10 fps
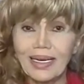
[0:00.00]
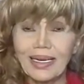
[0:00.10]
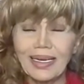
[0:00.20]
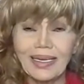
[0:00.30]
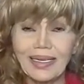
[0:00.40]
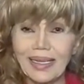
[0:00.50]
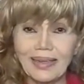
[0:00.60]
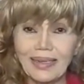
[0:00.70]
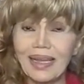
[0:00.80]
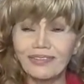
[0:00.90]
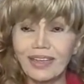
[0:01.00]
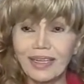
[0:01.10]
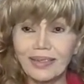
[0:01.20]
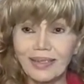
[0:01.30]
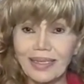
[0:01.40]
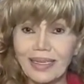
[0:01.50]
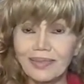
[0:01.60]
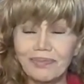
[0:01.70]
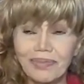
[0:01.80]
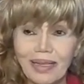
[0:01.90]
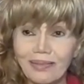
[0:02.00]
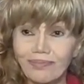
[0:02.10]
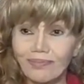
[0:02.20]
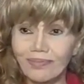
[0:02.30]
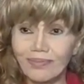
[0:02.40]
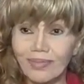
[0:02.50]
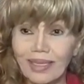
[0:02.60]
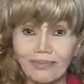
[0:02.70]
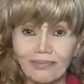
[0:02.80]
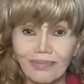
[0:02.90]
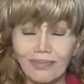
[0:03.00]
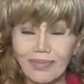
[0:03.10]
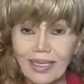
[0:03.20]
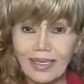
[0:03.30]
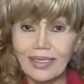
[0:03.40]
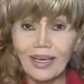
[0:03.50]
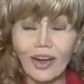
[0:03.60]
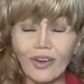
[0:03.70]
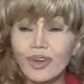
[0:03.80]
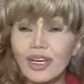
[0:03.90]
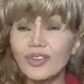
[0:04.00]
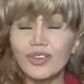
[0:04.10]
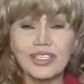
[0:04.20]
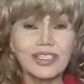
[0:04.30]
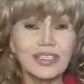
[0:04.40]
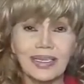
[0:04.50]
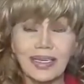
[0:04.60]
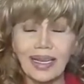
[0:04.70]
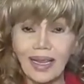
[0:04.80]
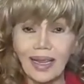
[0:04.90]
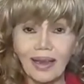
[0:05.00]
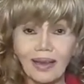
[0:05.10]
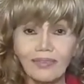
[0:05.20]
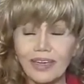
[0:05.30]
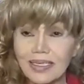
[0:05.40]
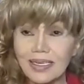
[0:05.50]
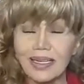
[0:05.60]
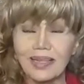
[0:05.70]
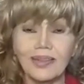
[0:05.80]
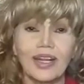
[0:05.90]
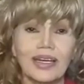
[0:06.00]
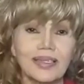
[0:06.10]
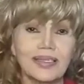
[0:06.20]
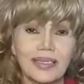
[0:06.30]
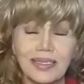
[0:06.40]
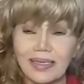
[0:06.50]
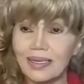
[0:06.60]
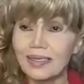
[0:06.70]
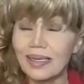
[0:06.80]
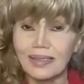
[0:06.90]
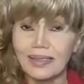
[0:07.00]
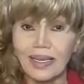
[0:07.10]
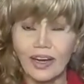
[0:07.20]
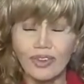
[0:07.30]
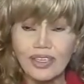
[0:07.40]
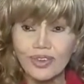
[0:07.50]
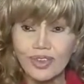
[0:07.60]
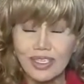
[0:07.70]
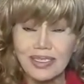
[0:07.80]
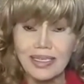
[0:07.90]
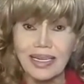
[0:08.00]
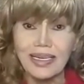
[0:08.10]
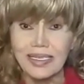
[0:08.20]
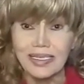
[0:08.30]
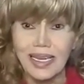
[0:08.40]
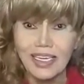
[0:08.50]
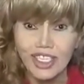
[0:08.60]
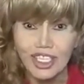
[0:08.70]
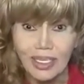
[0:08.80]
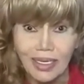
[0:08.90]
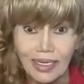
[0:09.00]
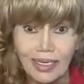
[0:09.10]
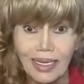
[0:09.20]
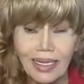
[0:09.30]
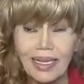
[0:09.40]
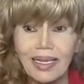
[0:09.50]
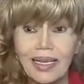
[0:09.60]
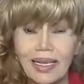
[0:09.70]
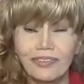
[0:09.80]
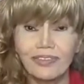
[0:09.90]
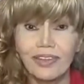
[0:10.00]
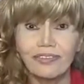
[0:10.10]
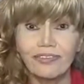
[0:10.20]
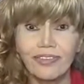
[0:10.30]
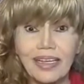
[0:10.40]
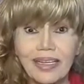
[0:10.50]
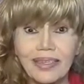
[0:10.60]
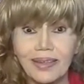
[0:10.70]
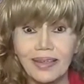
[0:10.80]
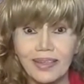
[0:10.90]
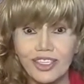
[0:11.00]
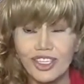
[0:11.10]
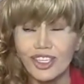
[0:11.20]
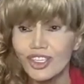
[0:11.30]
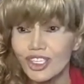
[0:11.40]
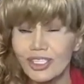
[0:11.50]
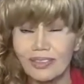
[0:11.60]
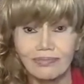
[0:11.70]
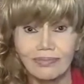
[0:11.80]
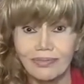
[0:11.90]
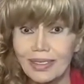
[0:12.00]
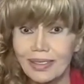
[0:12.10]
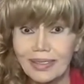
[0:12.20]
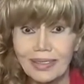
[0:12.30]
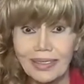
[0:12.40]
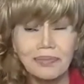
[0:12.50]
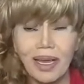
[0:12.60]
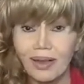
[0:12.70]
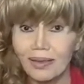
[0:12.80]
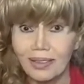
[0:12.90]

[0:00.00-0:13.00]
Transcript: their life can they can be. They, there are resources in every city in the United States. there are resources internationally. If they're fleeing the church in Denmark